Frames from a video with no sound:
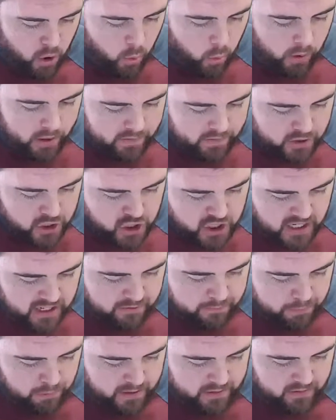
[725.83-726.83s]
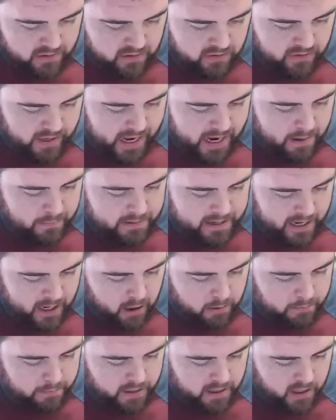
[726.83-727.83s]
one of the chief princes, came to
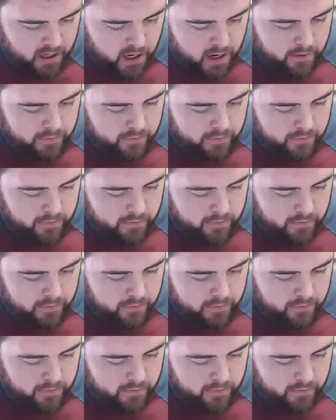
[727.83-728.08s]
help me.